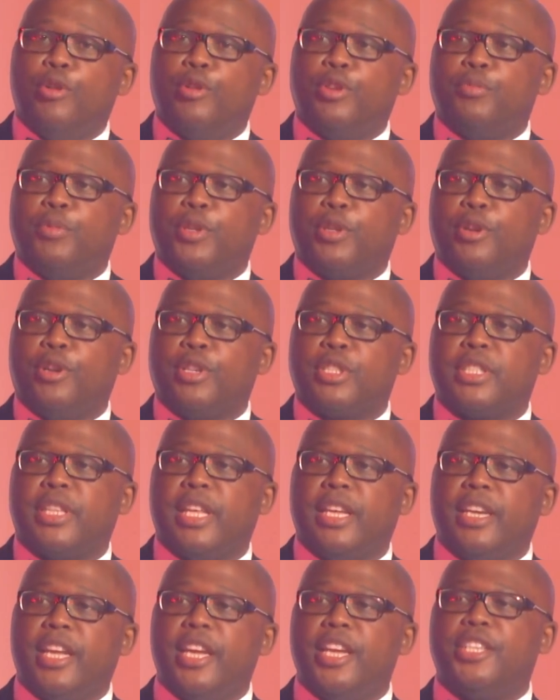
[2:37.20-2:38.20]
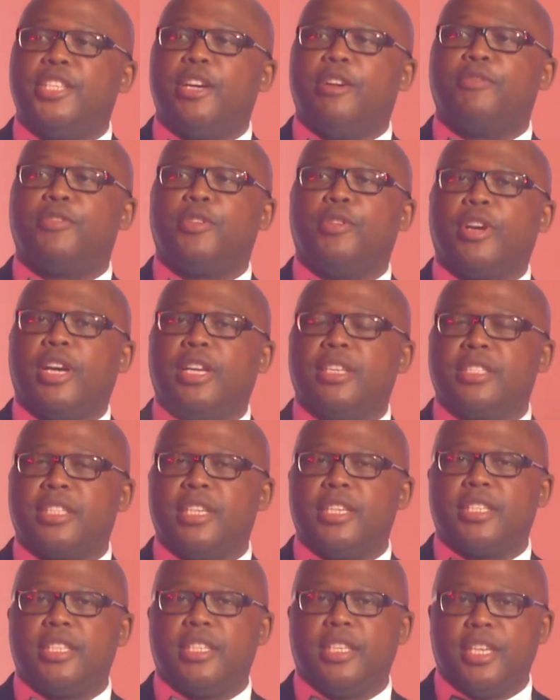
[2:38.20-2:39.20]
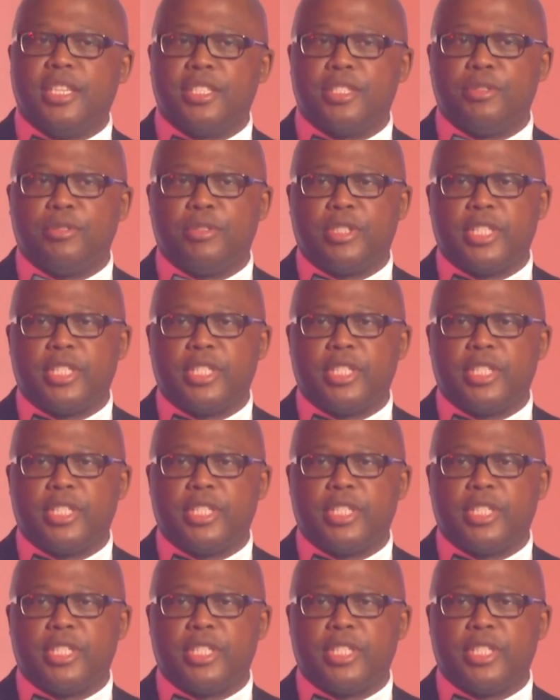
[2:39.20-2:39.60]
mode because the nature of the organization has